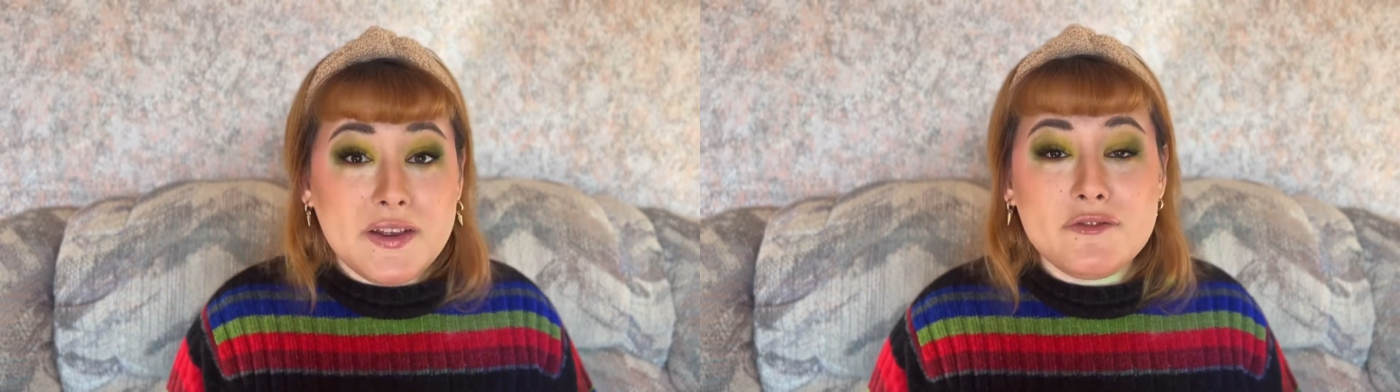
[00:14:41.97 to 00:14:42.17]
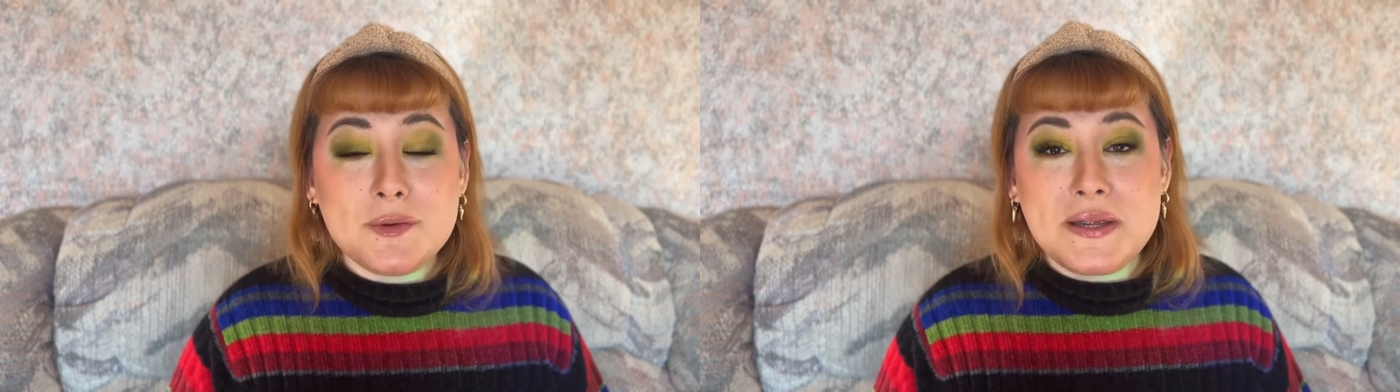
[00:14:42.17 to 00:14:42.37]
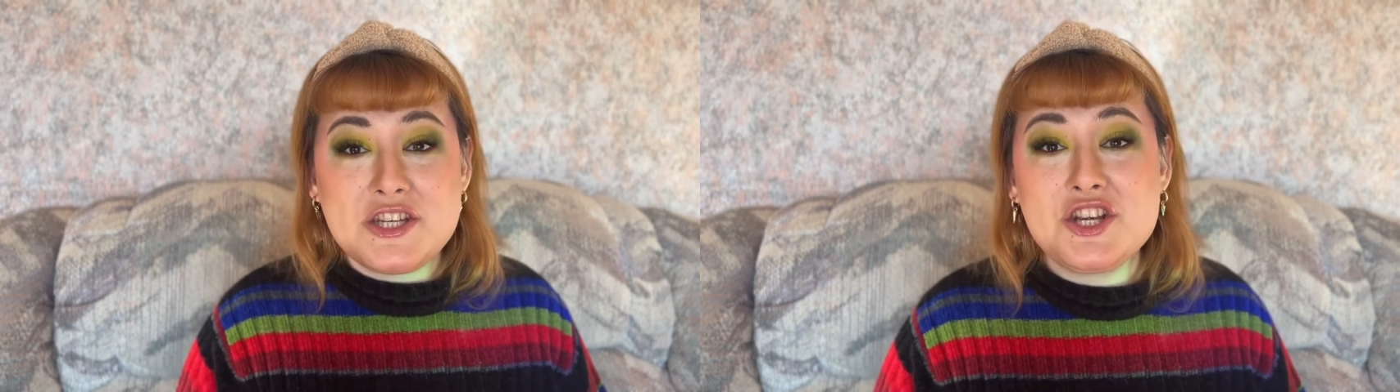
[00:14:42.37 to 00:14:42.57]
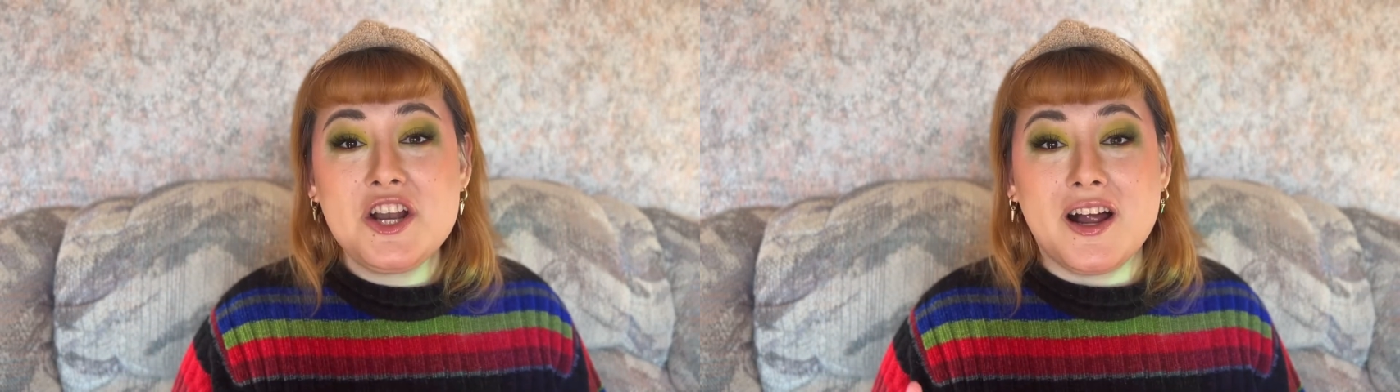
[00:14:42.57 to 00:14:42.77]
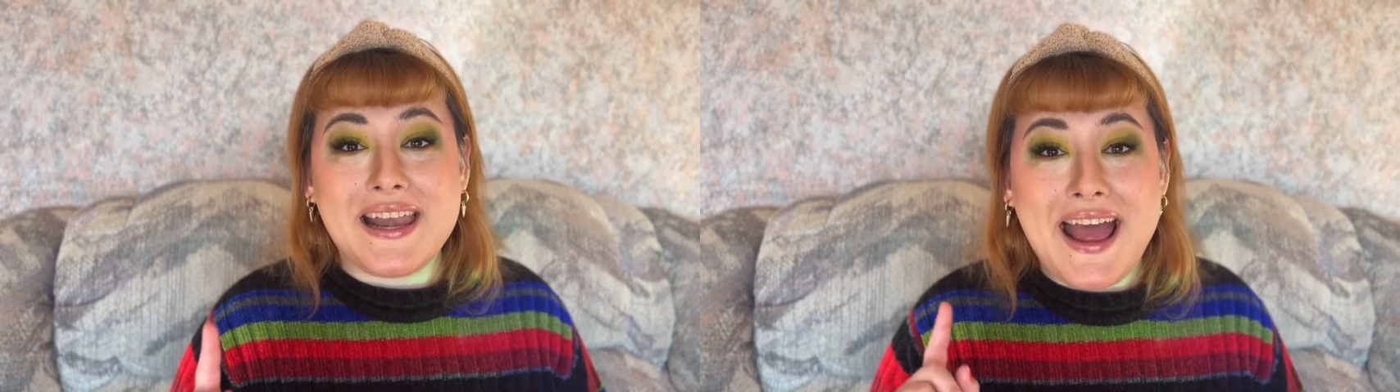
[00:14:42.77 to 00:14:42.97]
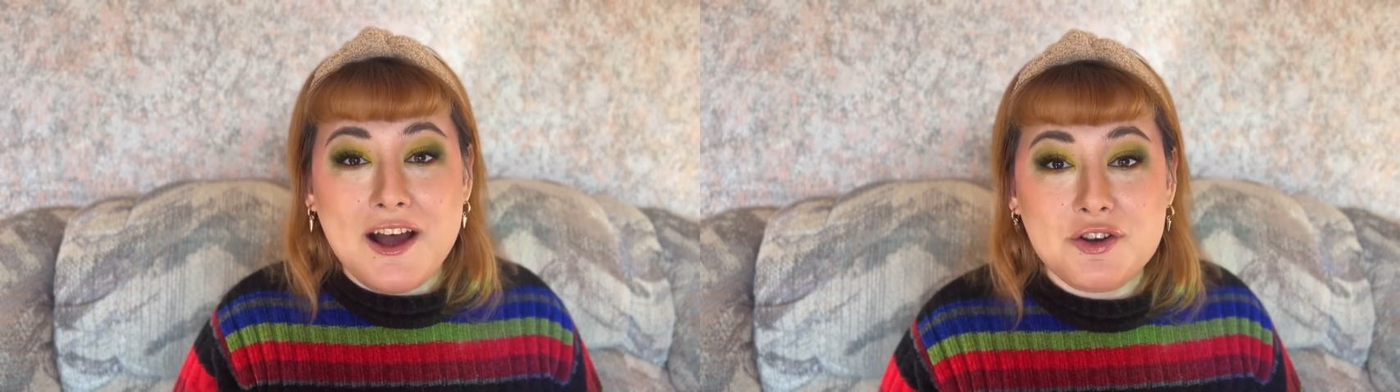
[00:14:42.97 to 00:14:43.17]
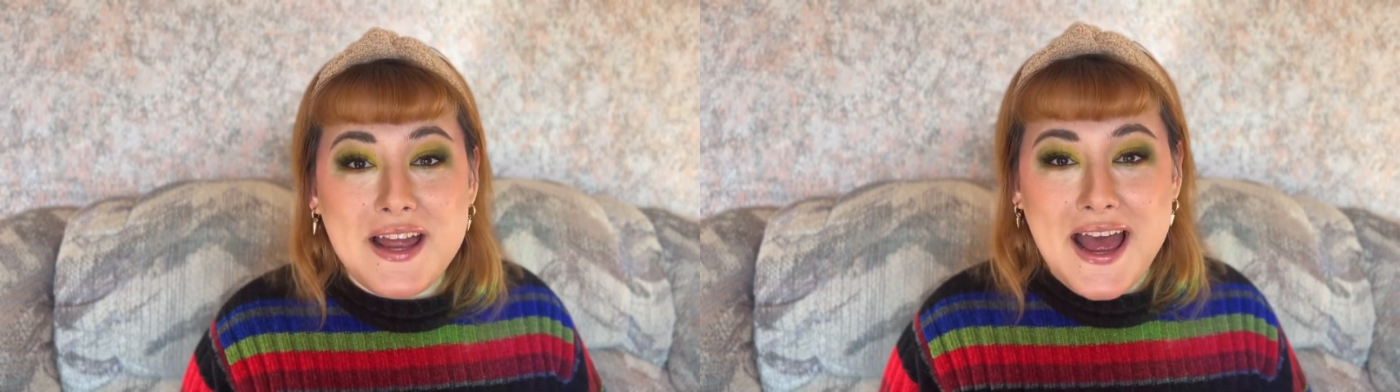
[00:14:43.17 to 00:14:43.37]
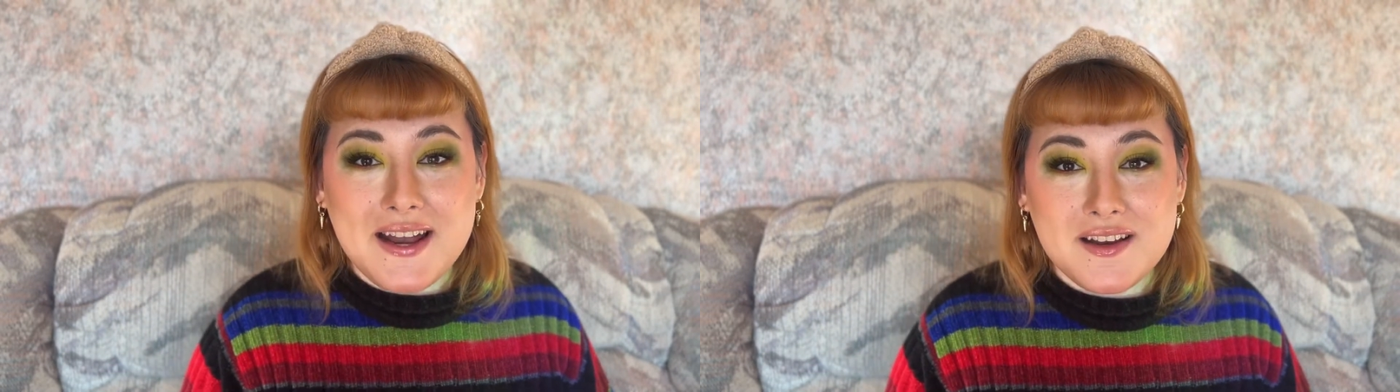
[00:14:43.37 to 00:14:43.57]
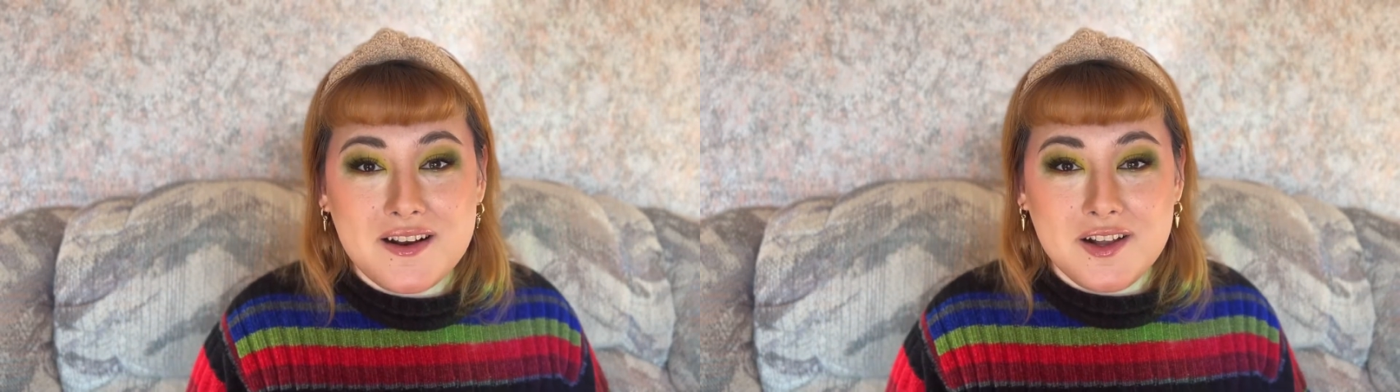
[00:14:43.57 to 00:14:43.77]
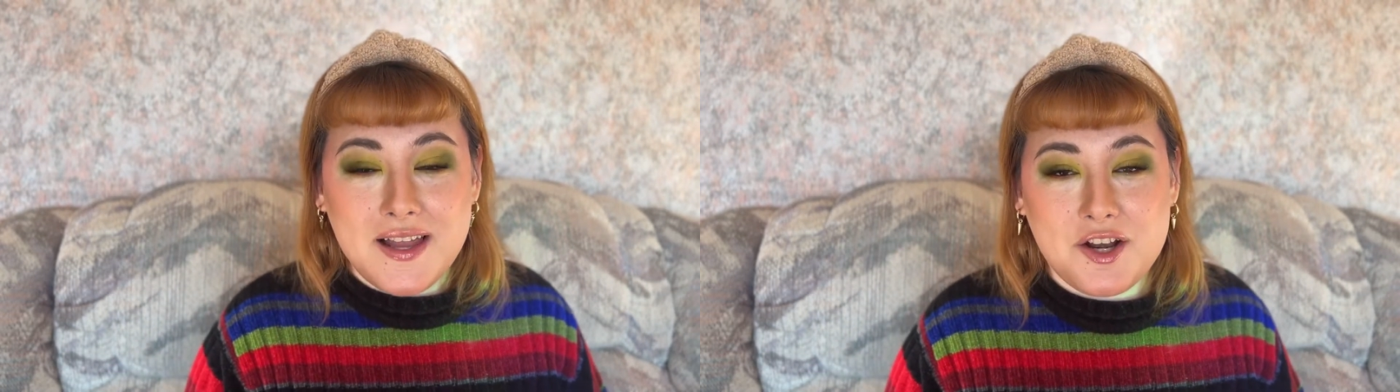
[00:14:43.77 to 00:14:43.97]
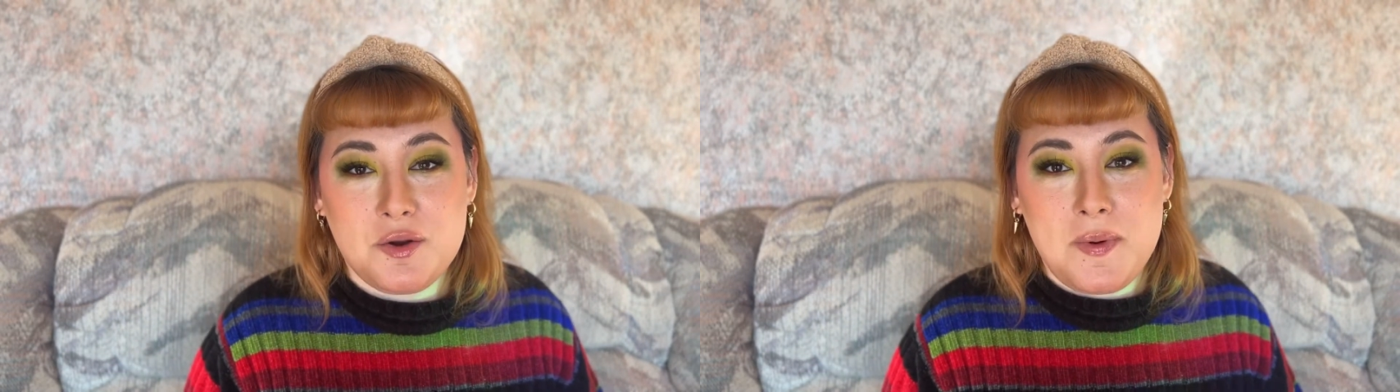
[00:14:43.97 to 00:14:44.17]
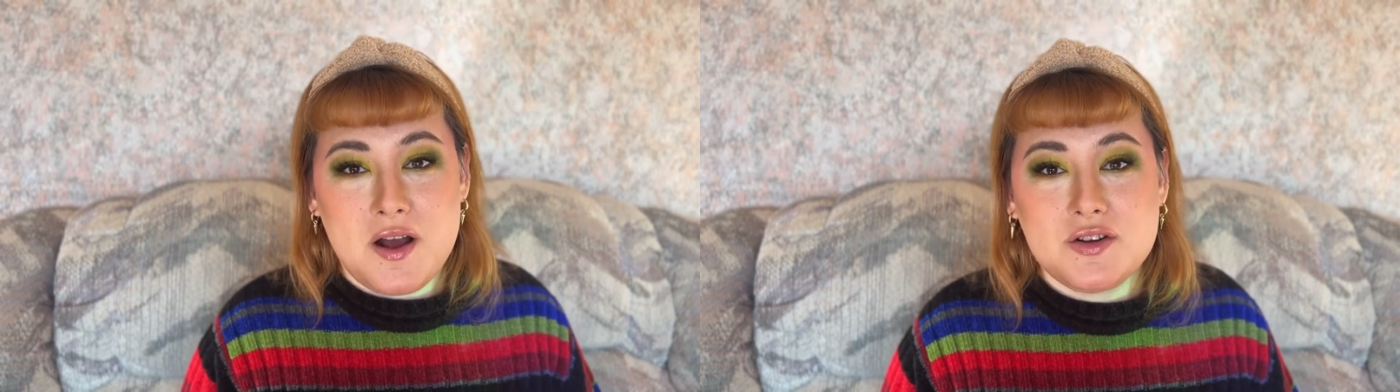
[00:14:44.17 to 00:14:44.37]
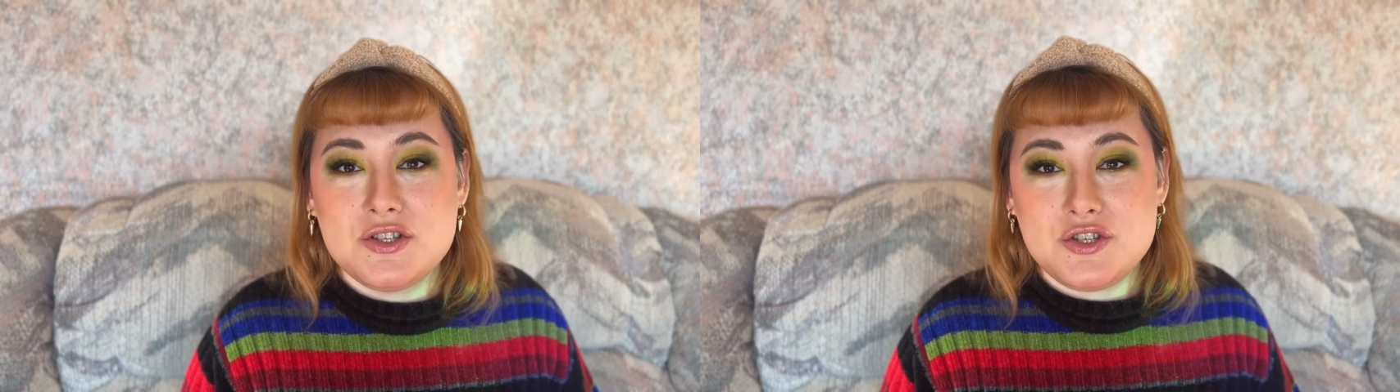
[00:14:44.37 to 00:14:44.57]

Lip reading: information on how to add a collider box